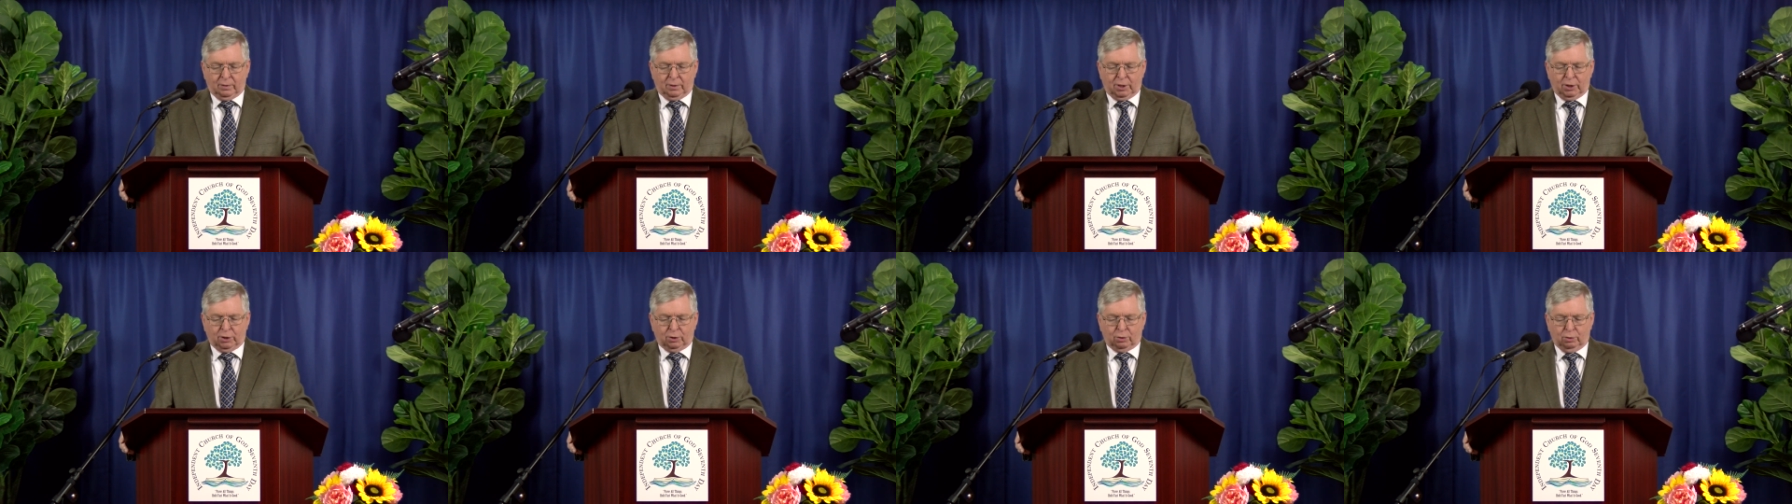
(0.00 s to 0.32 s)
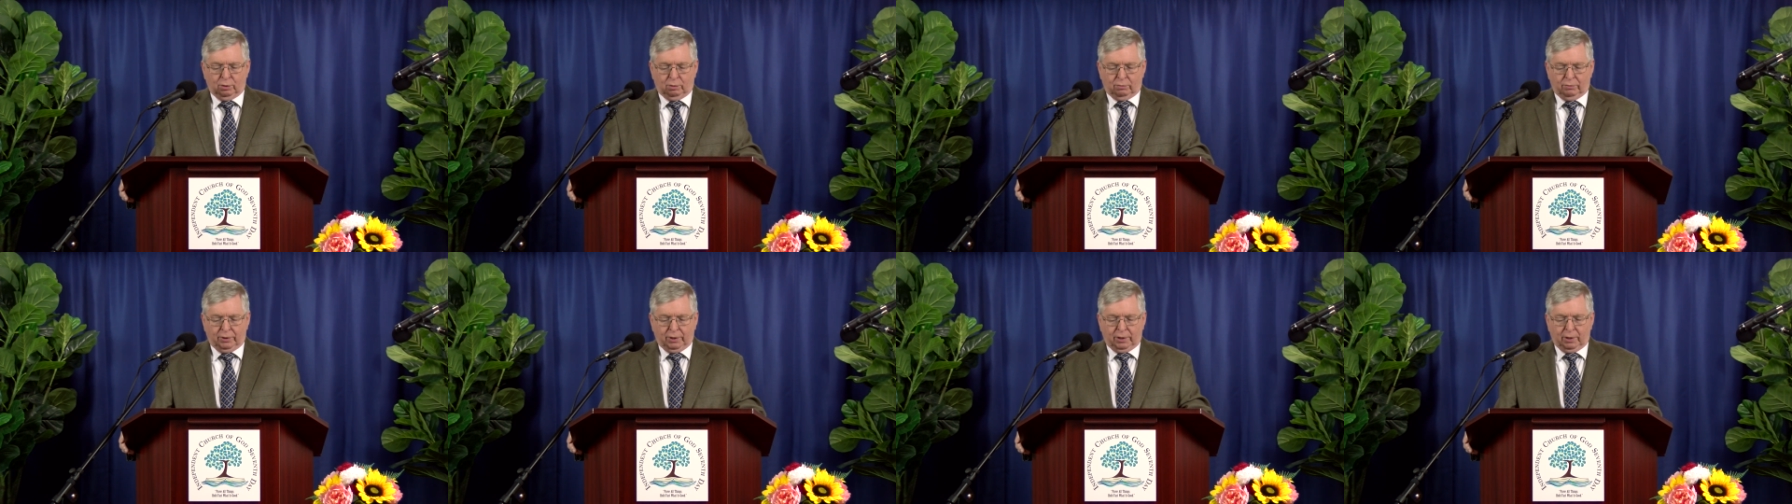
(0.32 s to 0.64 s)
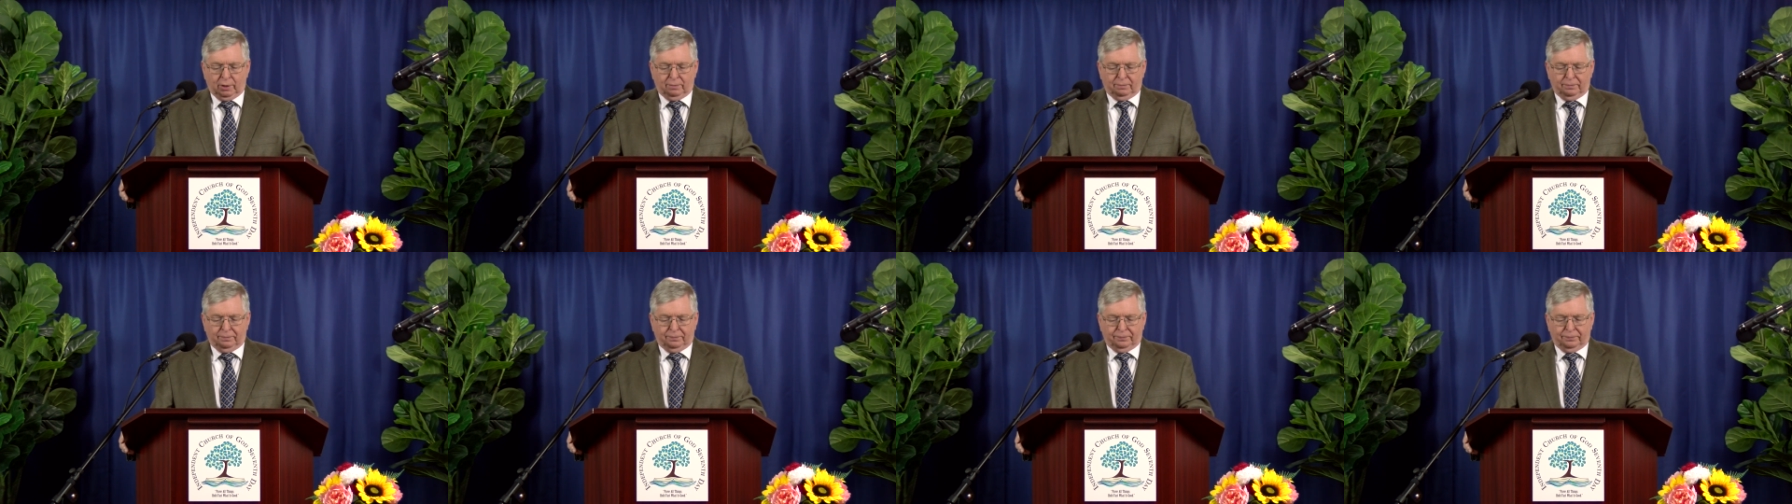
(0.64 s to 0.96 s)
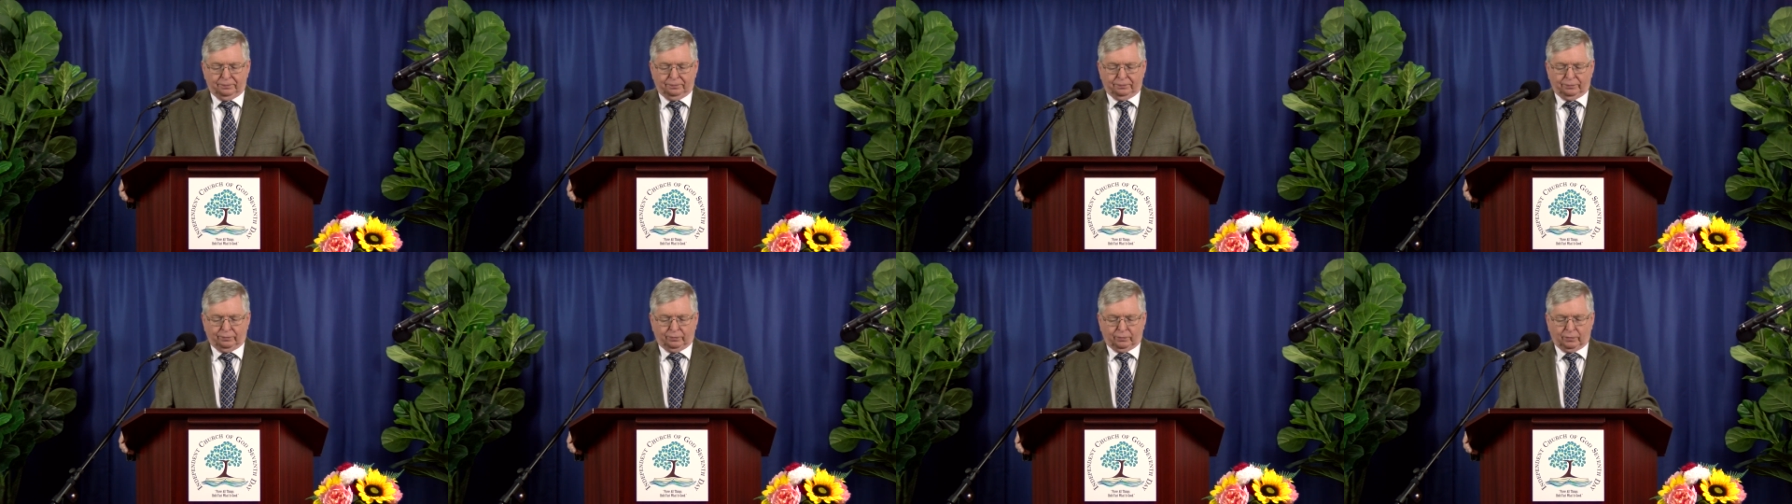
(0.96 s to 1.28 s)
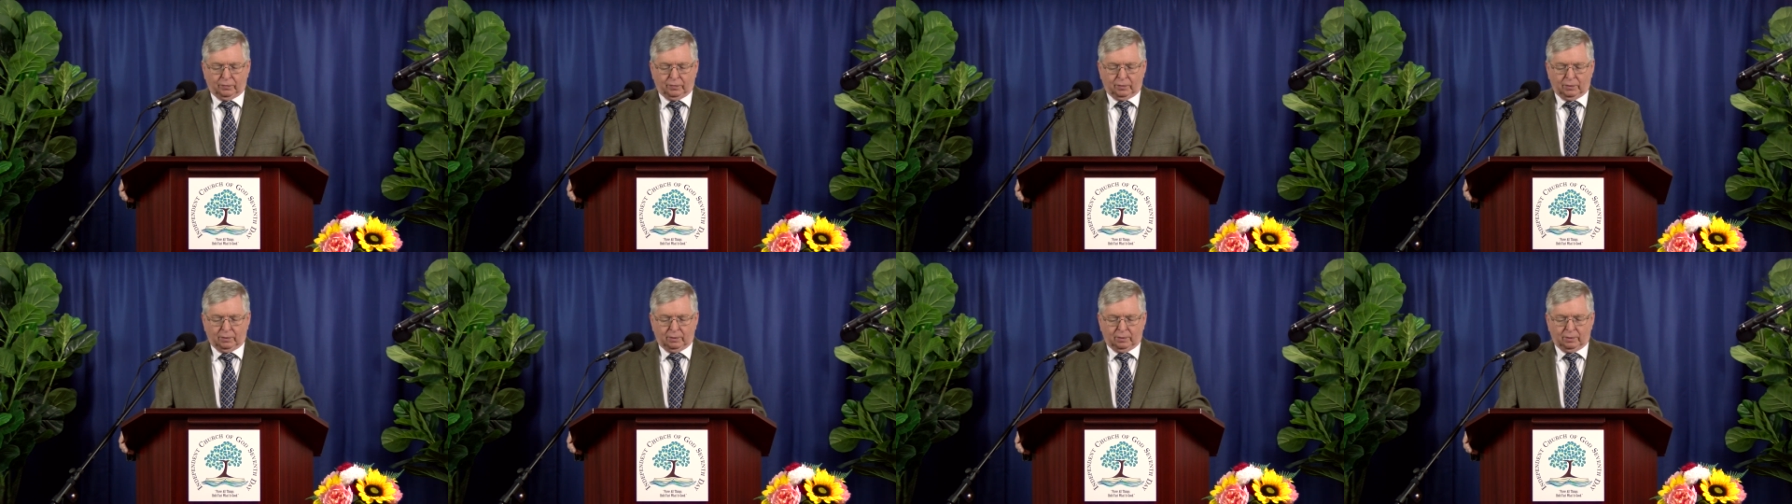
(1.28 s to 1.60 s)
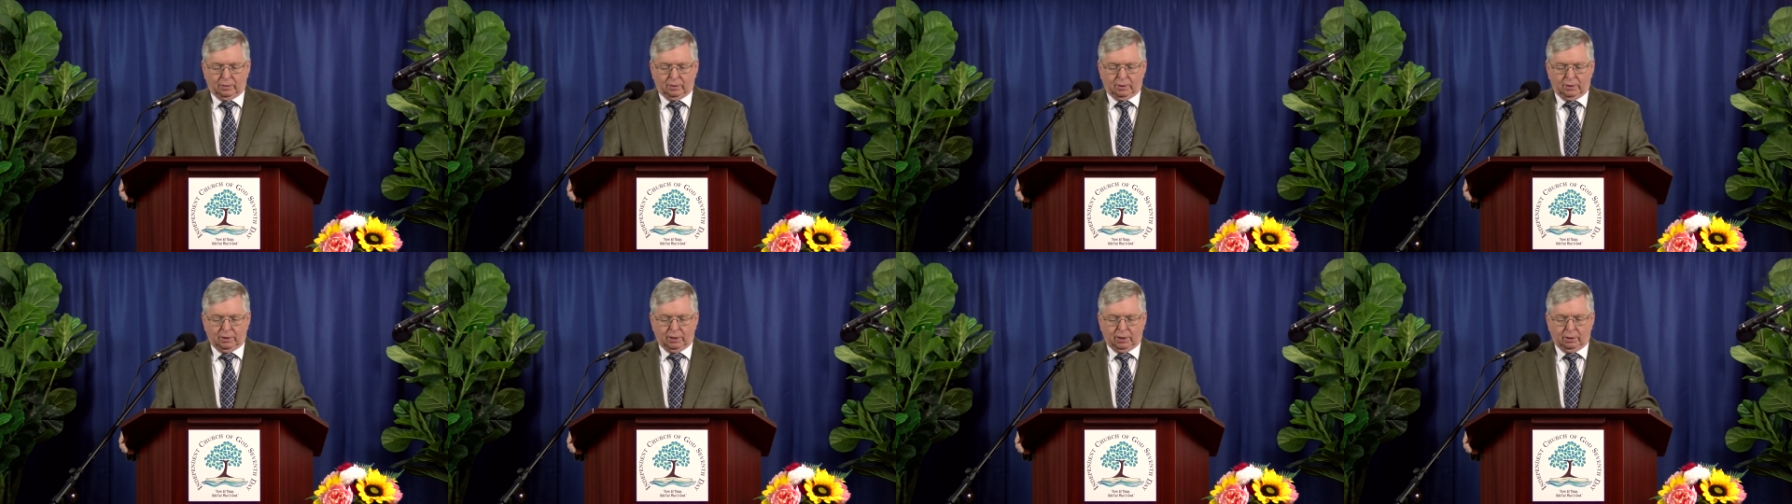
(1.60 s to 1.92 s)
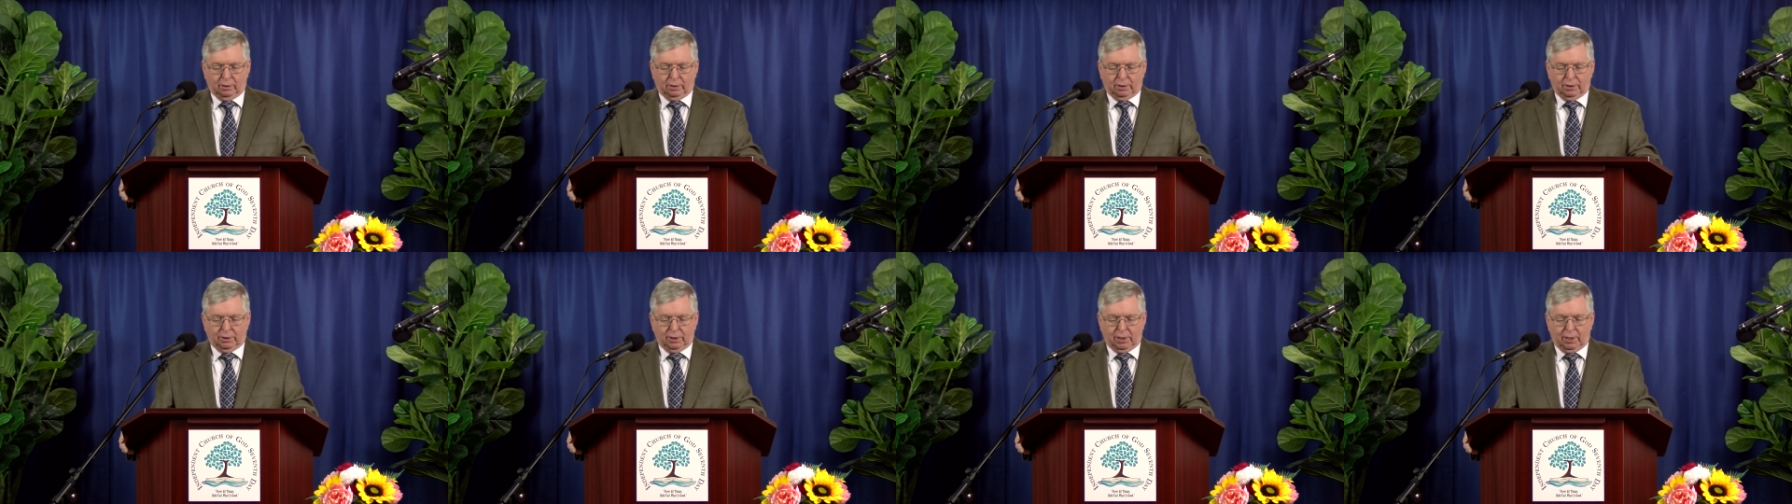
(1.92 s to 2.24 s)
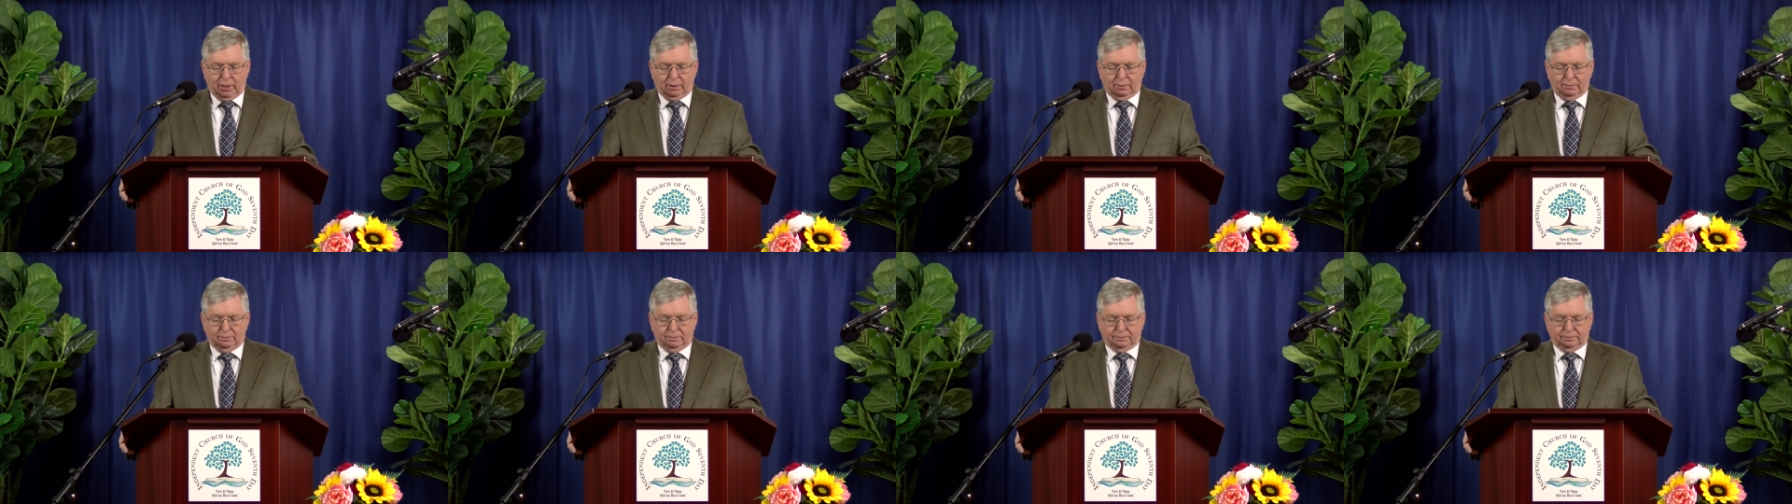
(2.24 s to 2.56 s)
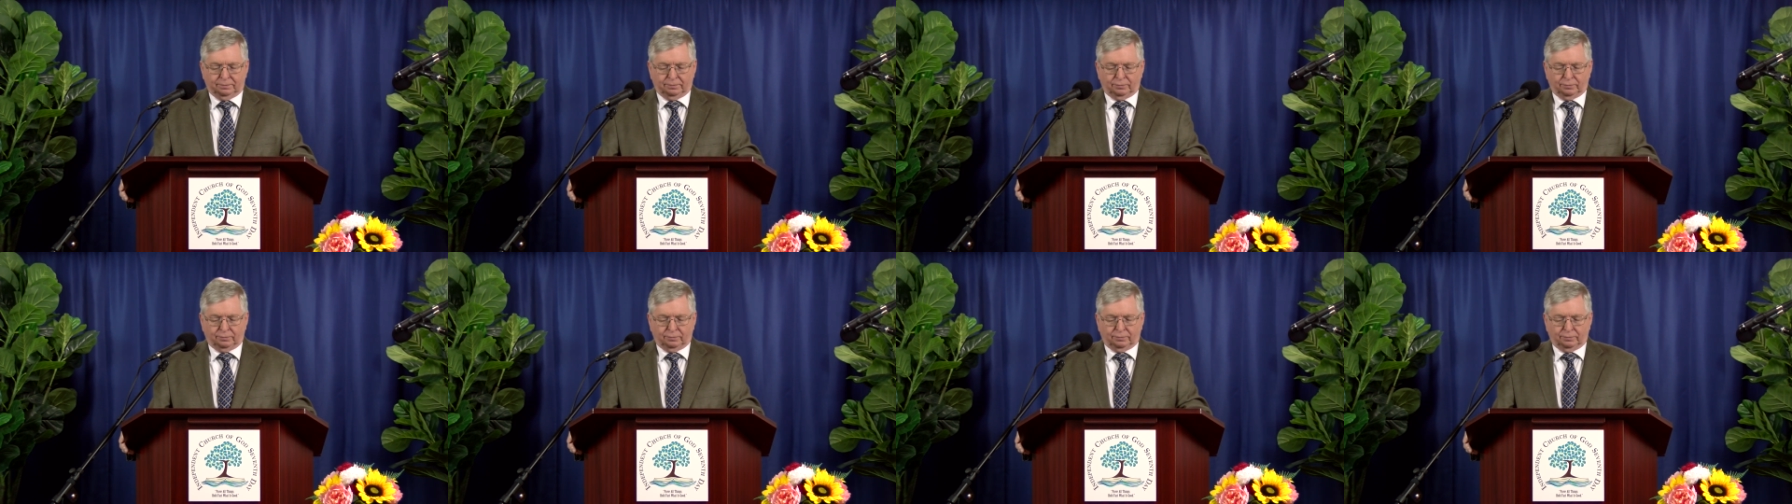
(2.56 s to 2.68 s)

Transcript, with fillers: Let's go over there. Take a look at that.